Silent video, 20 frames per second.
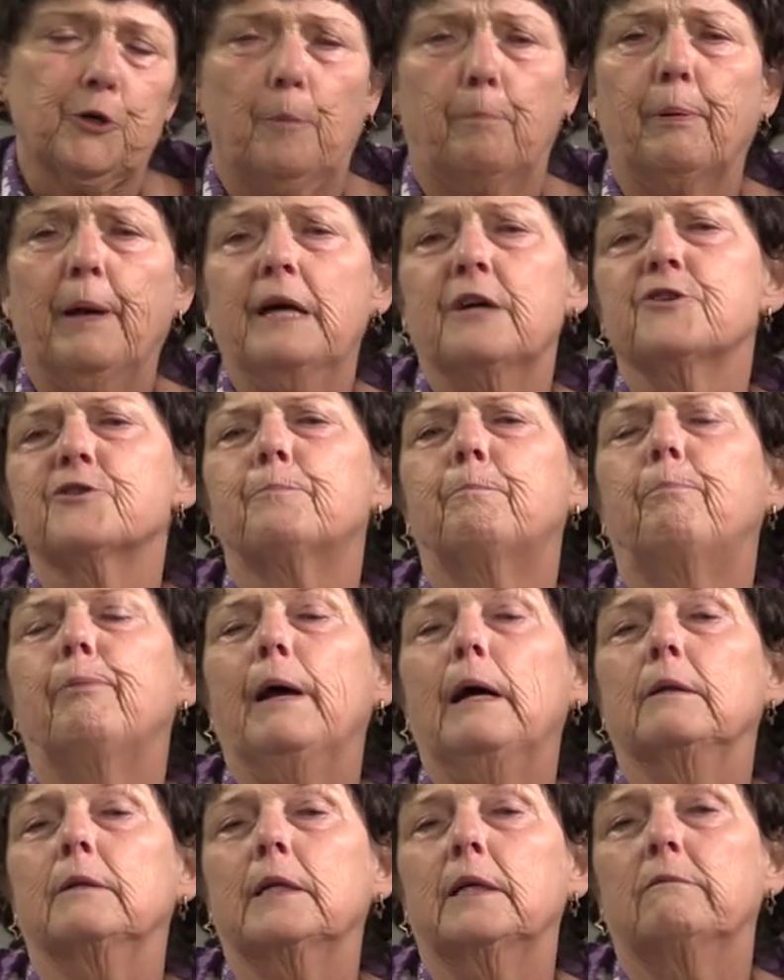your bear's
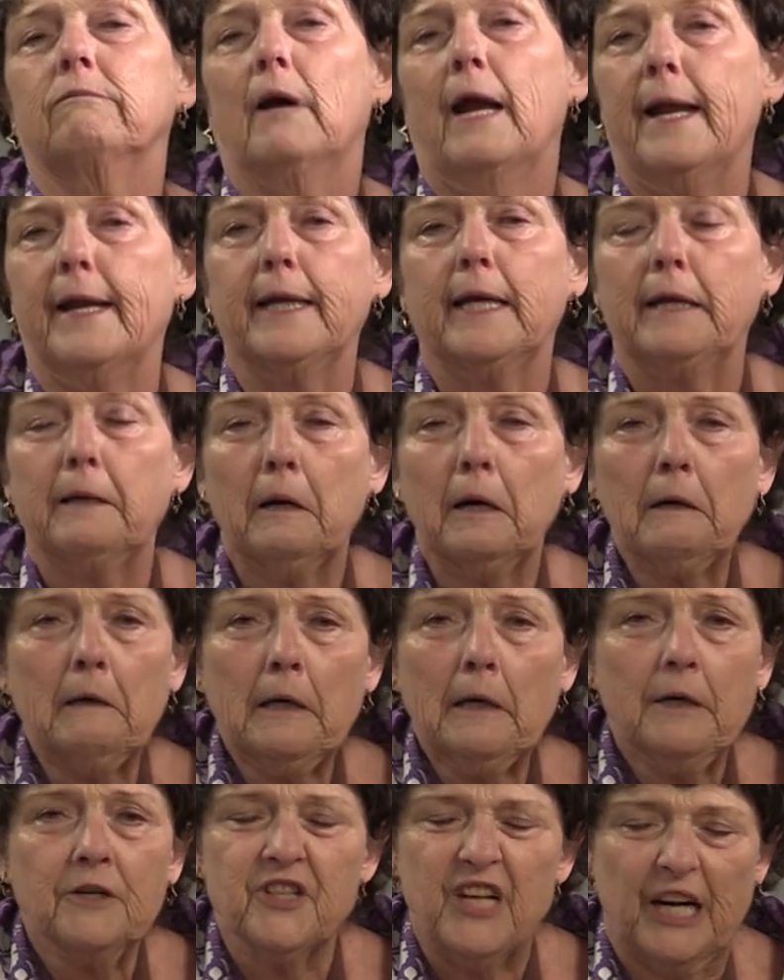belly ready.
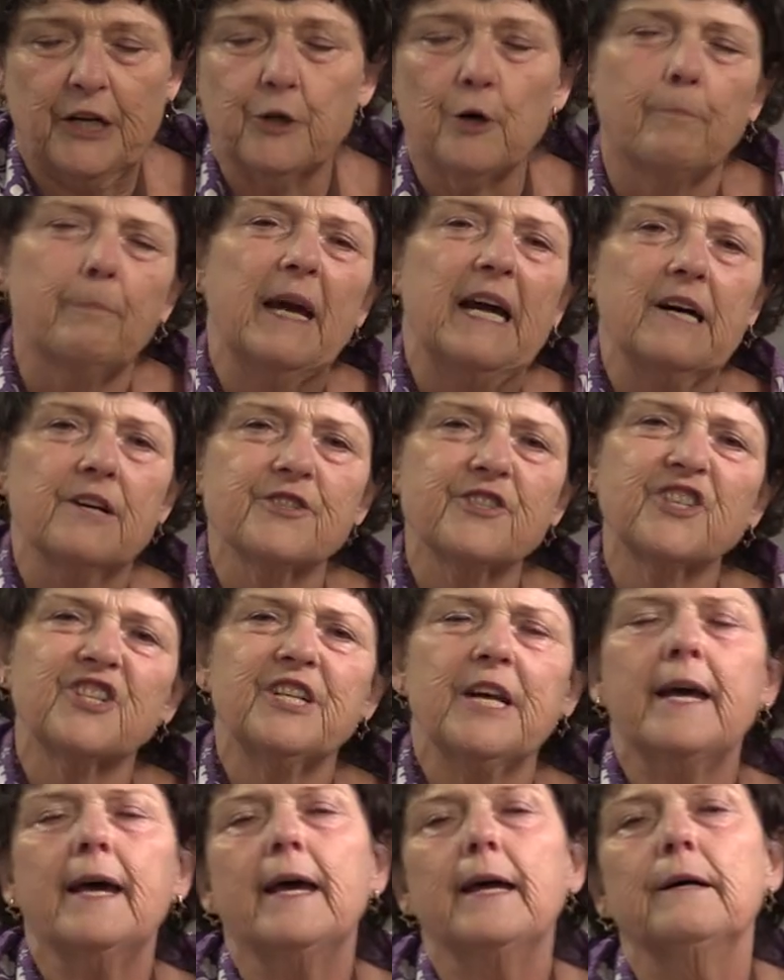Check your bear's
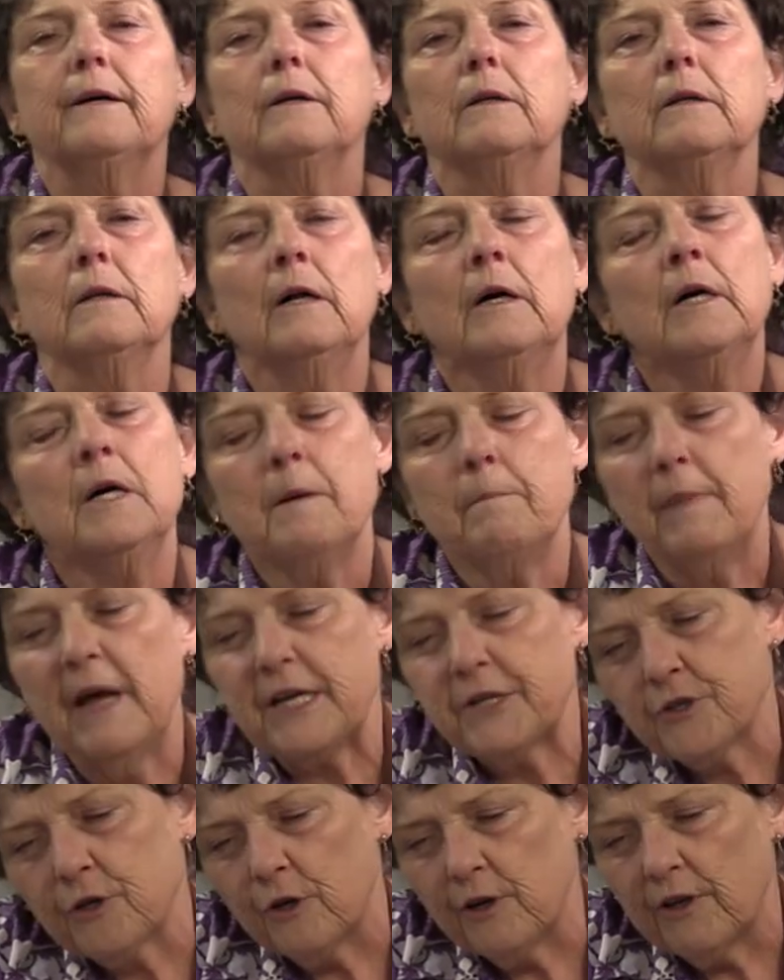tail.
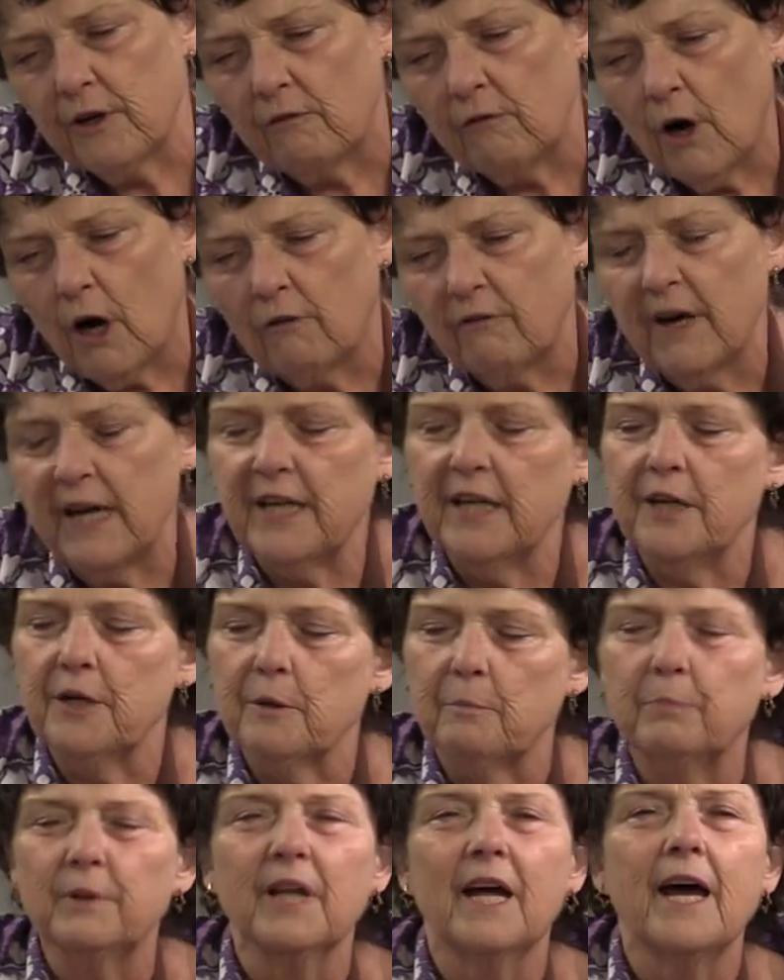Make sure they're all ready
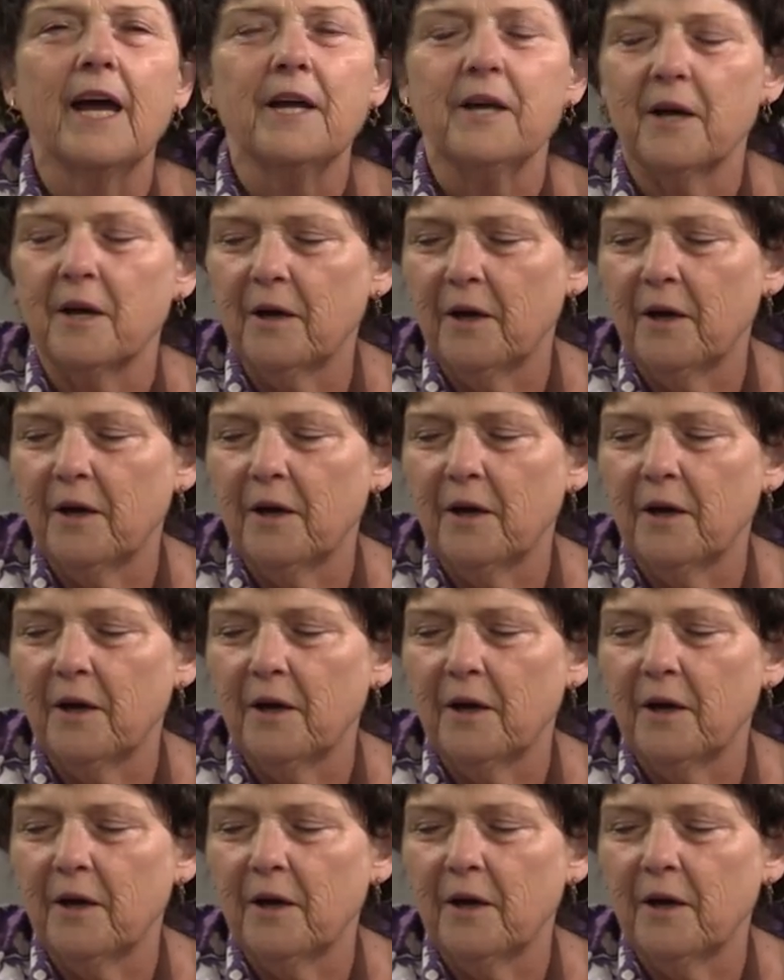to play.